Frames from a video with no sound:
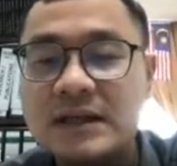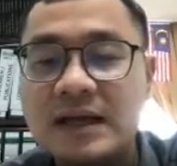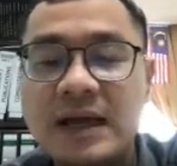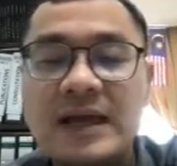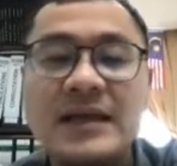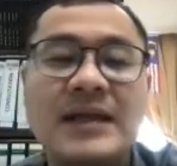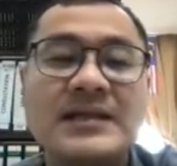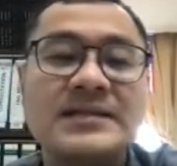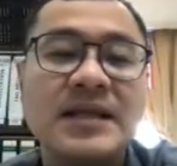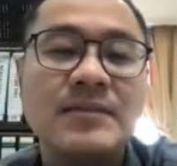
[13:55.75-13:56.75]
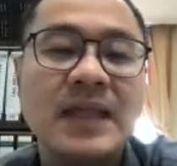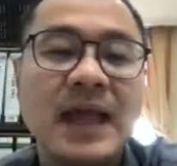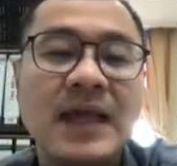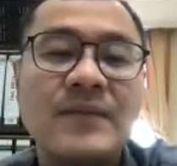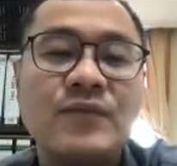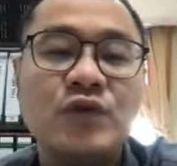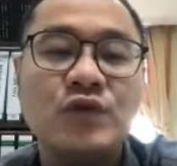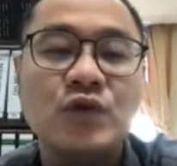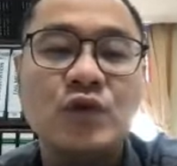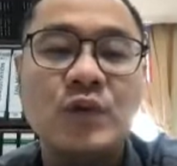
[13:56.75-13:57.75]
and at the same time you
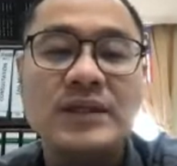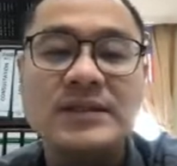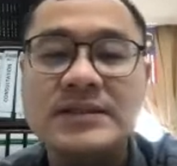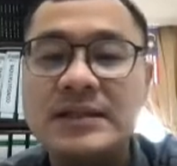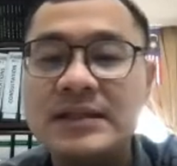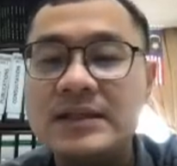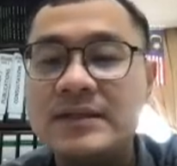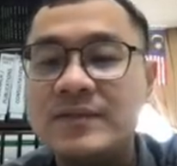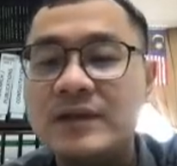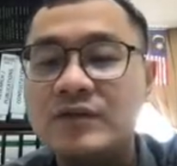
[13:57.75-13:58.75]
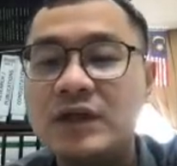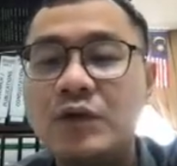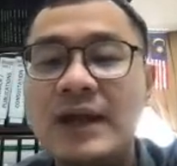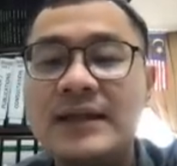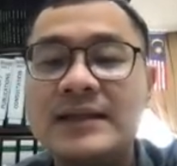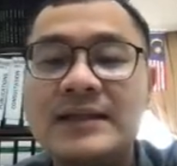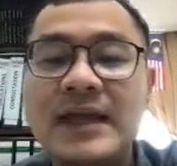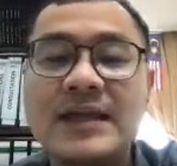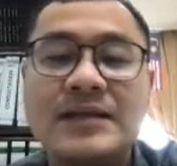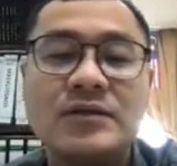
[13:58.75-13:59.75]
know what is the required
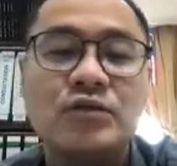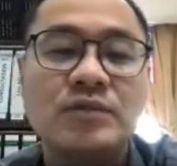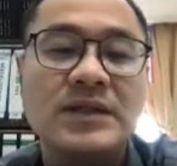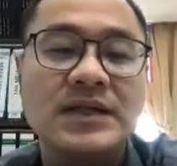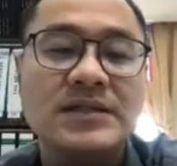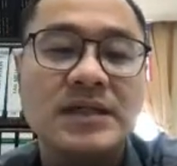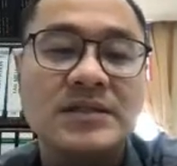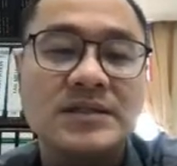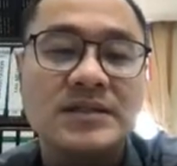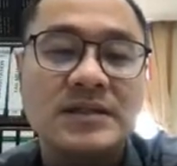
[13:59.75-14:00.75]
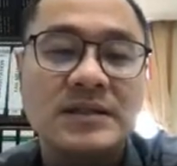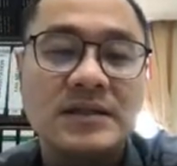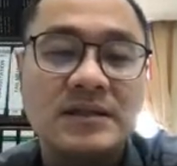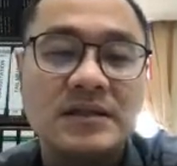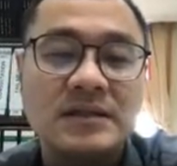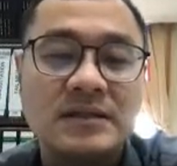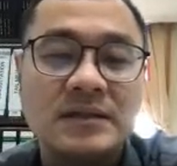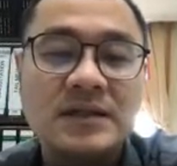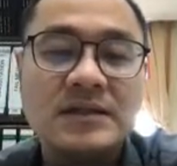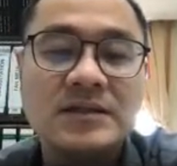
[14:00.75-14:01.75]
gain to be adjusted,
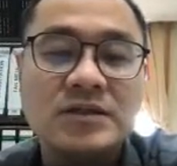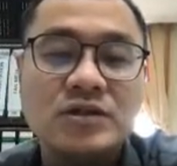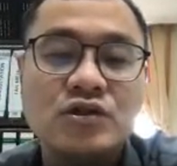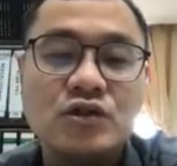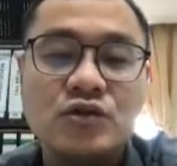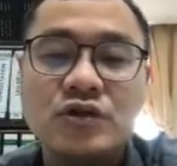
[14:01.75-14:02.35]
okay. So you